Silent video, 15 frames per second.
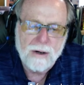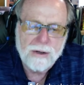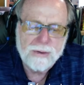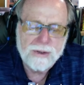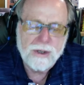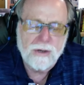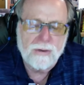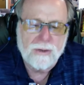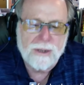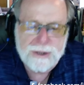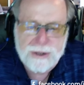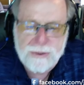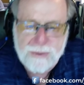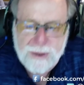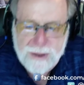Are you in
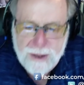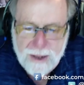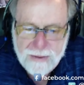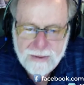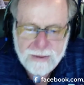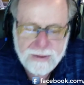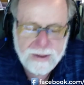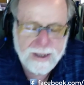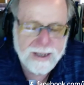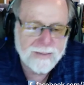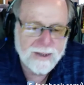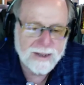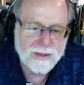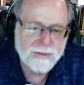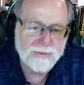coalition with other
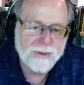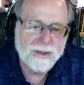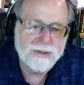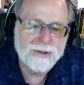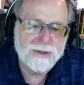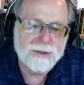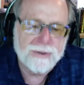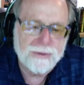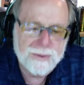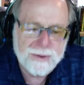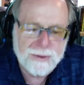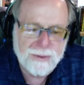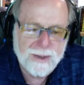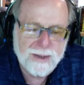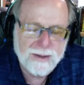like-minded religious
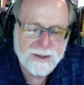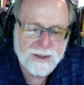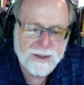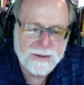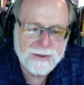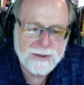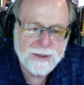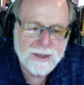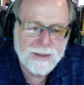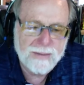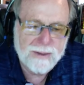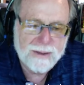groups around the country? I